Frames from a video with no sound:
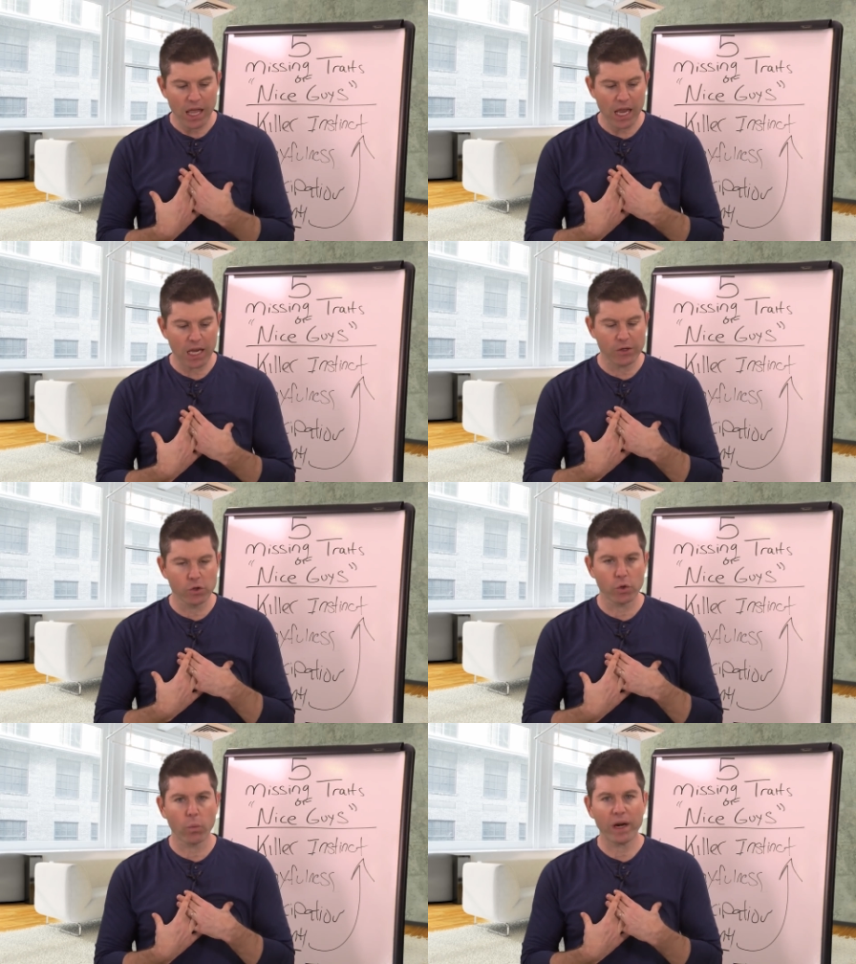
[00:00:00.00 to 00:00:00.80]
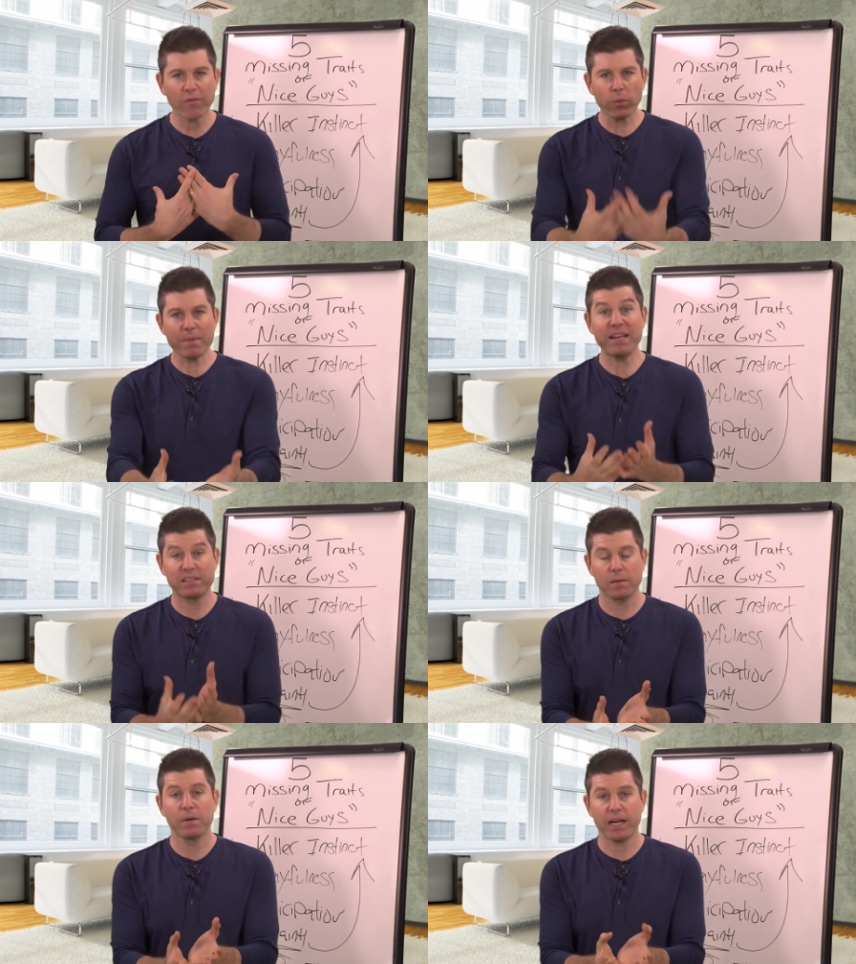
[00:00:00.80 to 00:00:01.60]
And whenever we
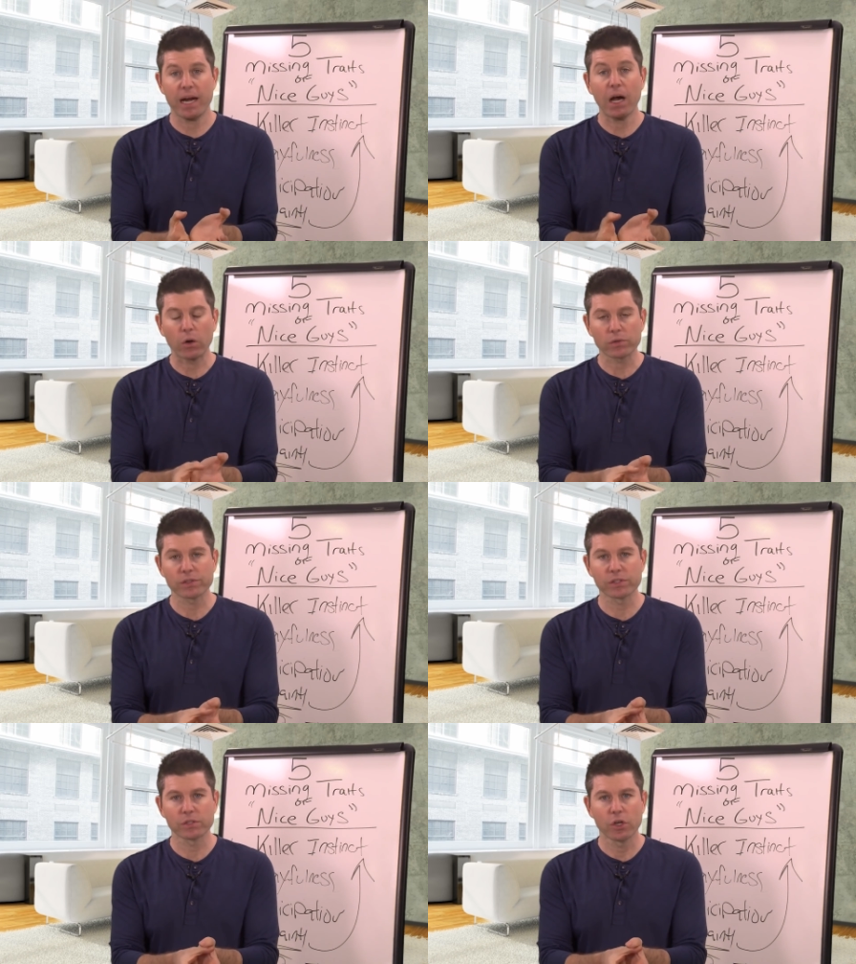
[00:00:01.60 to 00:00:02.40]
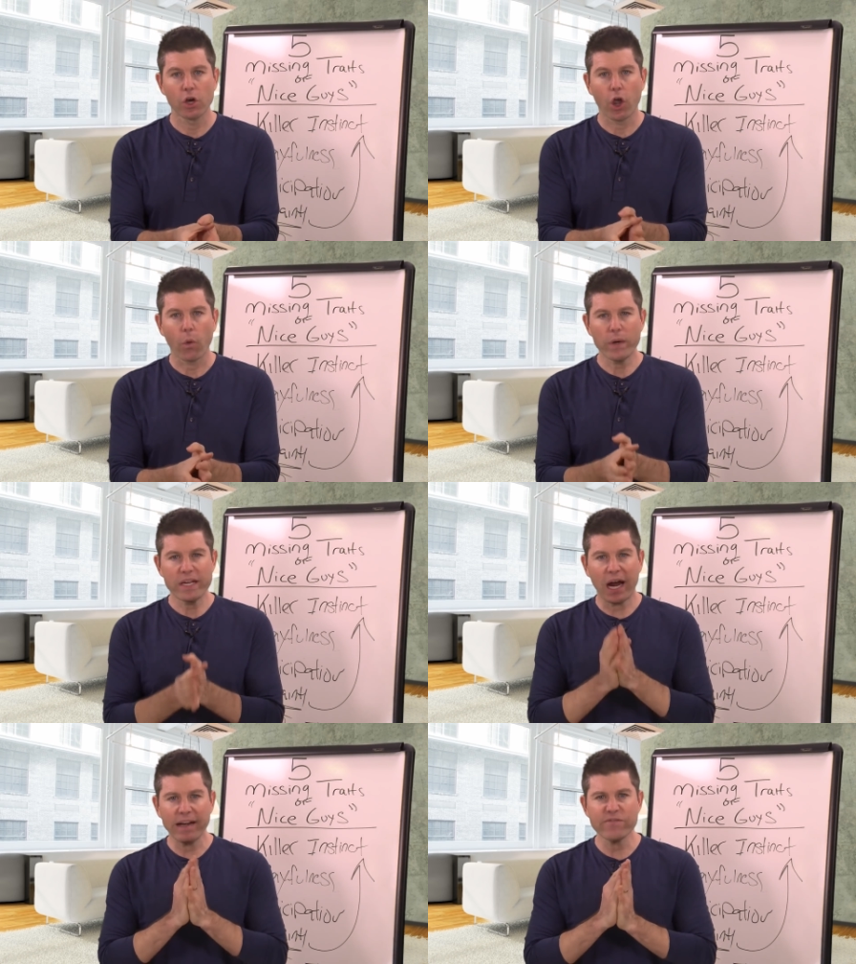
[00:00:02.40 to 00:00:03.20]
meet somebody else, we
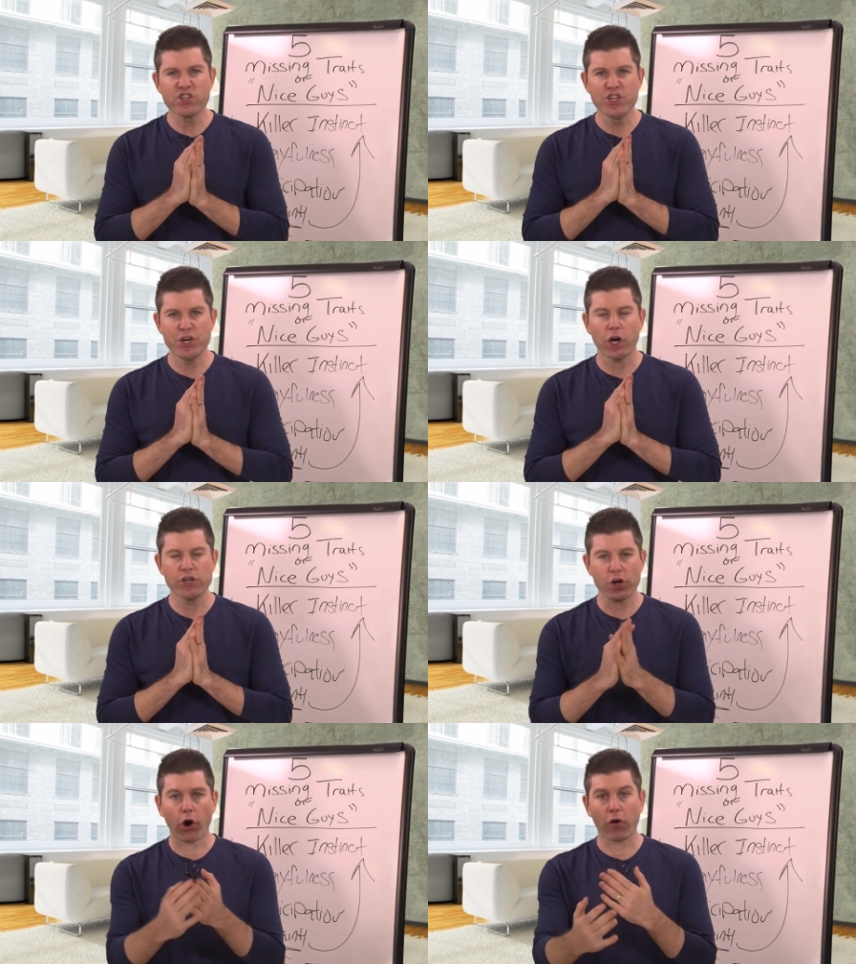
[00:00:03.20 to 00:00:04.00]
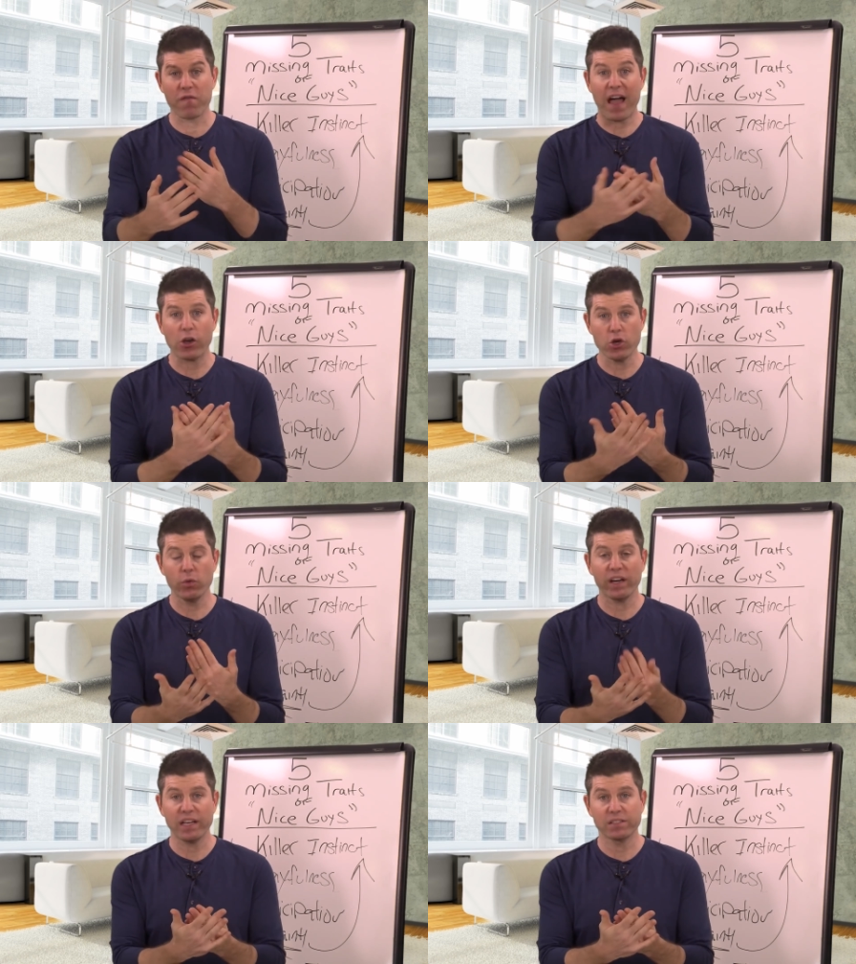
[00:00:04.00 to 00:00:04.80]
kind of judge our
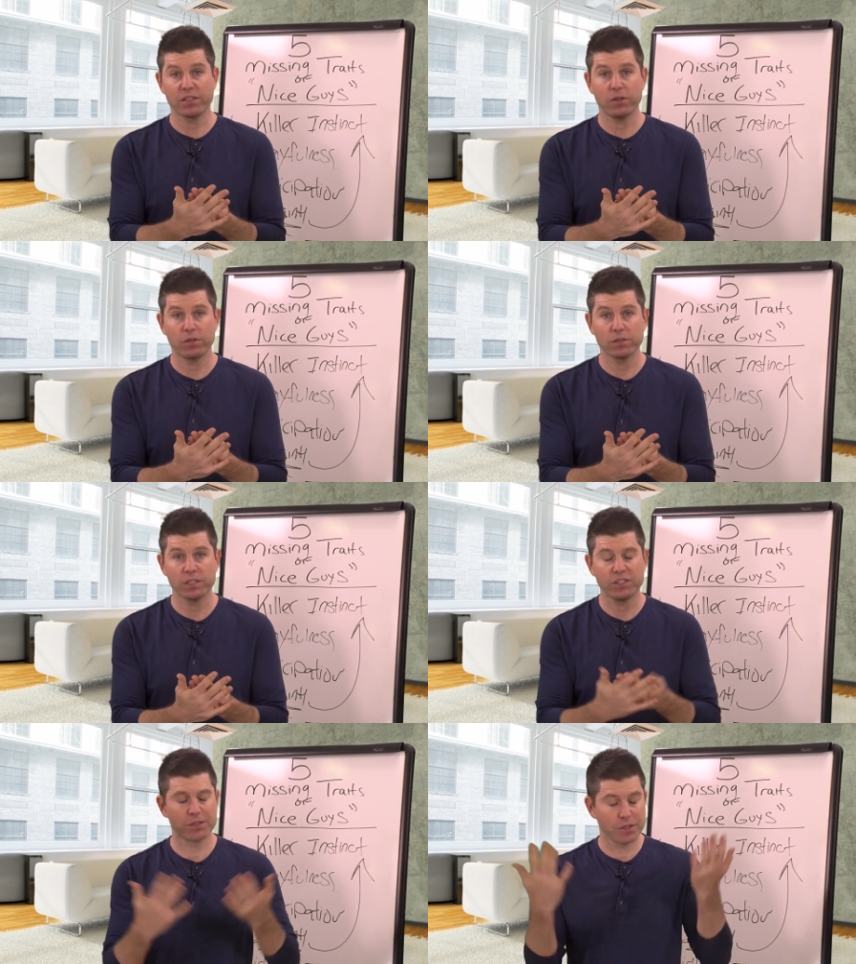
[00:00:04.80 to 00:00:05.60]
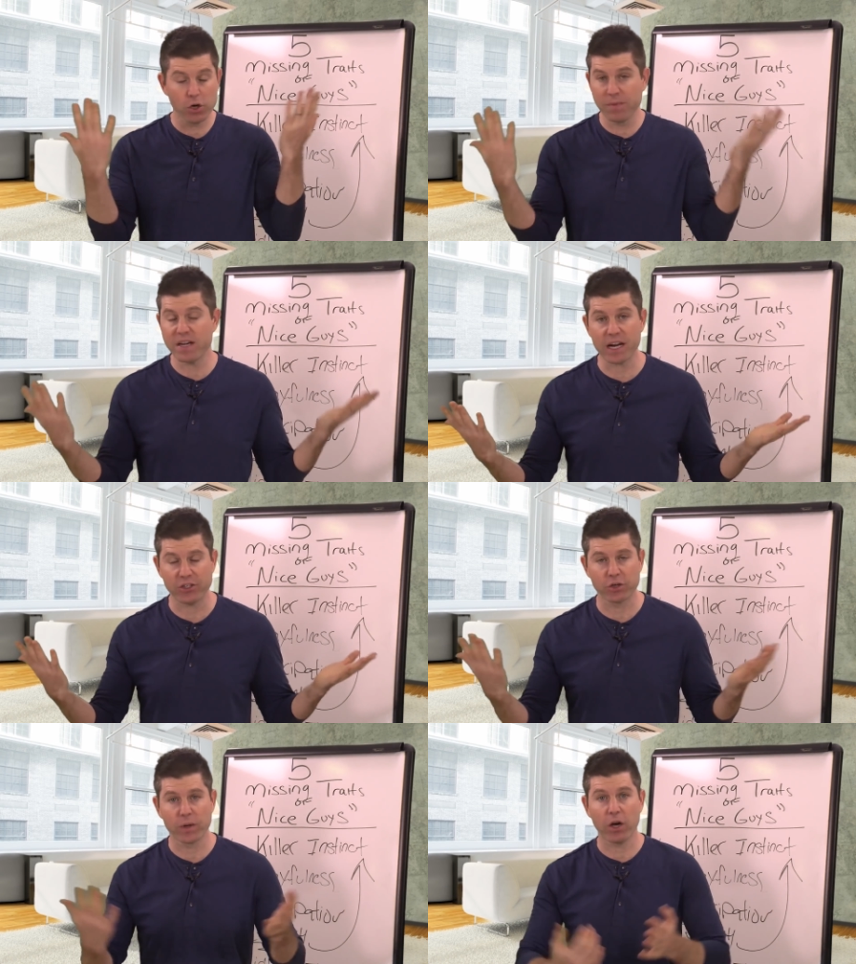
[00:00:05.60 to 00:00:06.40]
value against theirs. It's human
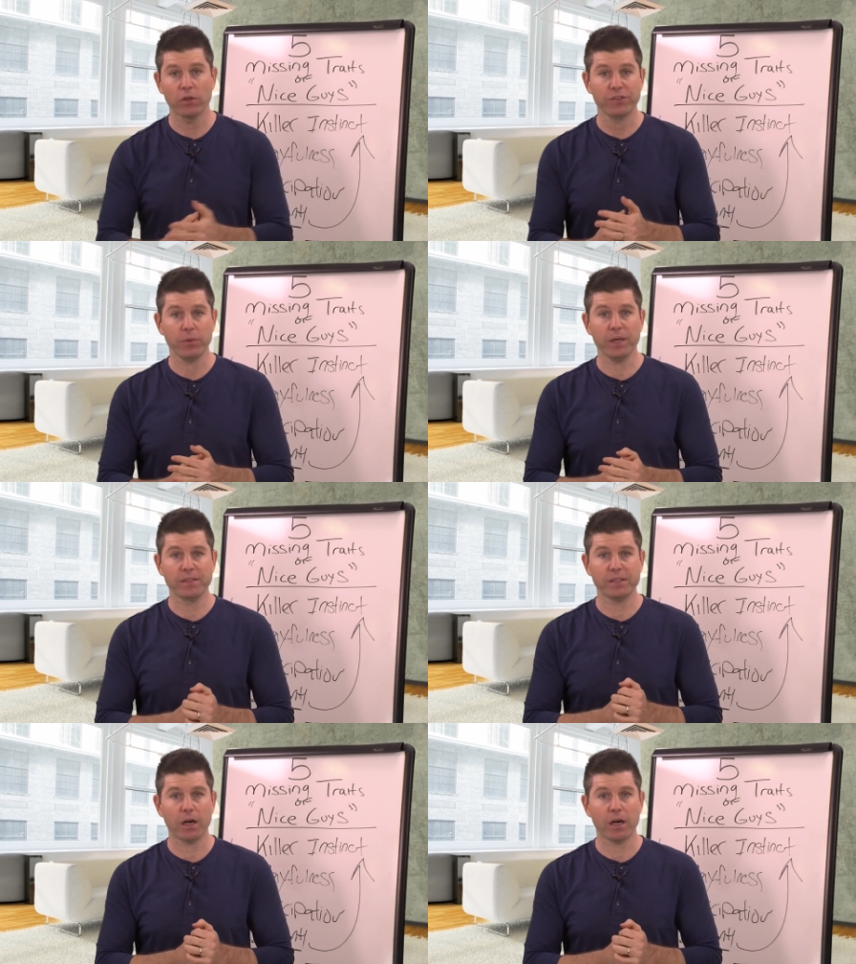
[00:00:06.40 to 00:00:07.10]
nature. We all do it.